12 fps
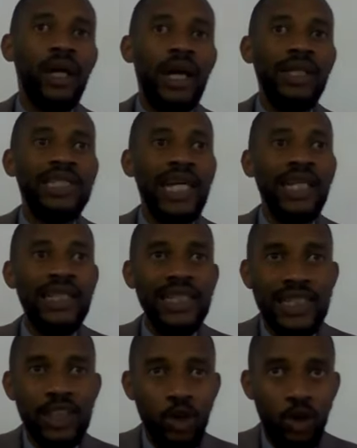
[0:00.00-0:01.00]
and saying,
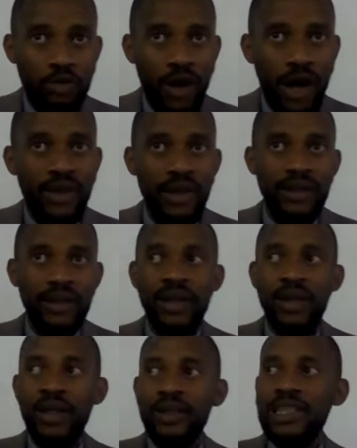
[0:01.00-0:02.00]
this is your father.
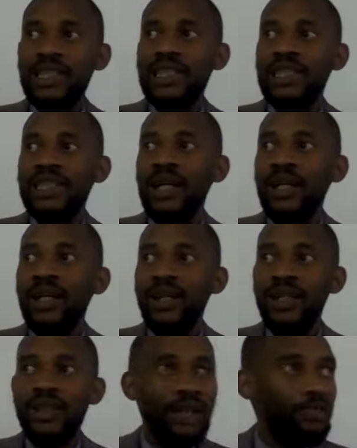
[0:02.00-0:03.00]
This is the,
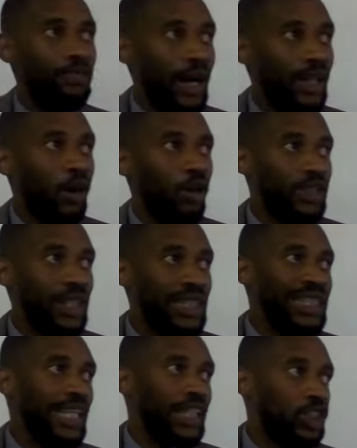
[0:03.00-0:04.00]
the father of
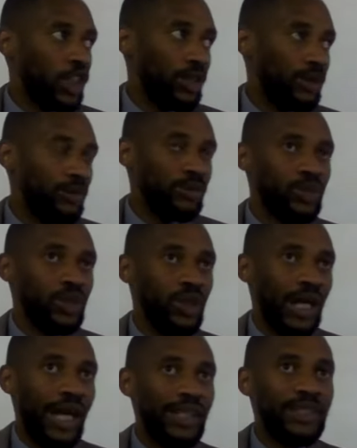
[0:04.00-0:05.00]
this nation,
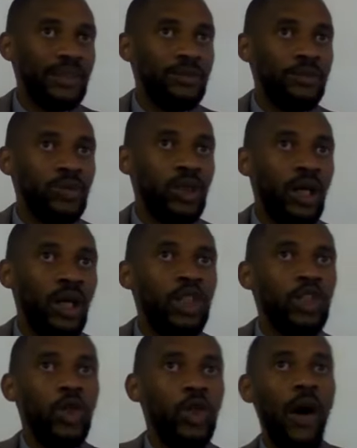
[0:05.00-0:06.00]
right?
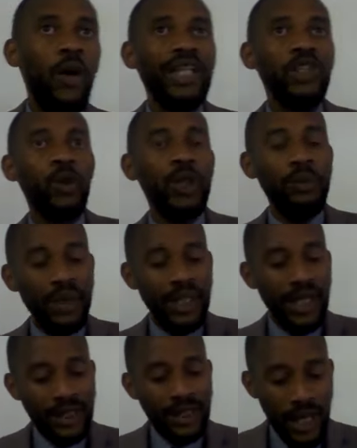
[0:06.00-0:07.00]
So now as we
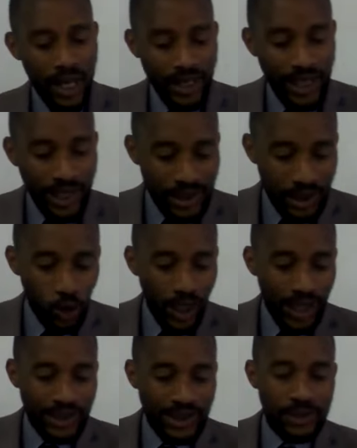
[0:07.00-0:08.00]
begin, uh, let us look
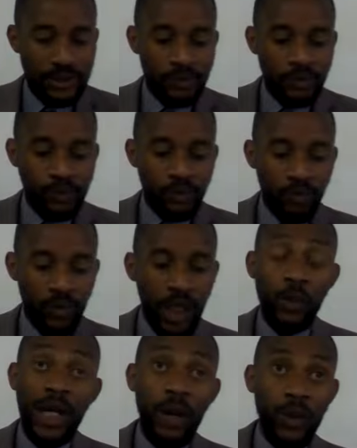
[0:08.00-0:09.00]
at,
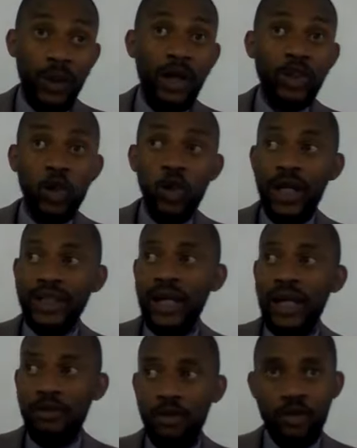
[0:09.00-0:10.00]
we, we want to look at the
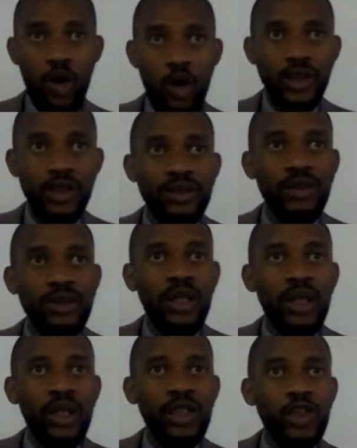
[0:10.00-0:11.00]
love of God.
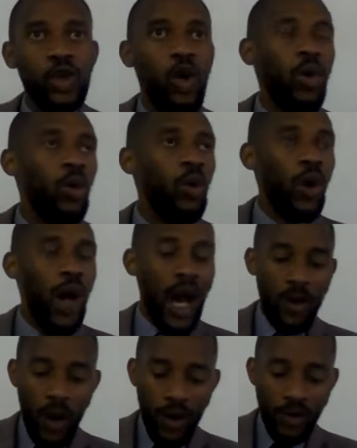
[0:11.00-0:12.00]
So I,
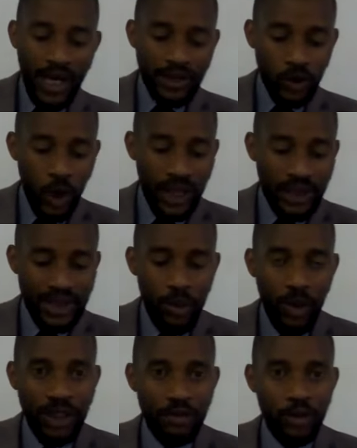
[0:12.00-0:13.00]
would like to ask
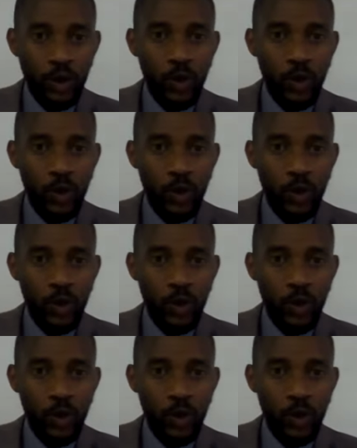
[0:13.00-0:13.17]
someone if you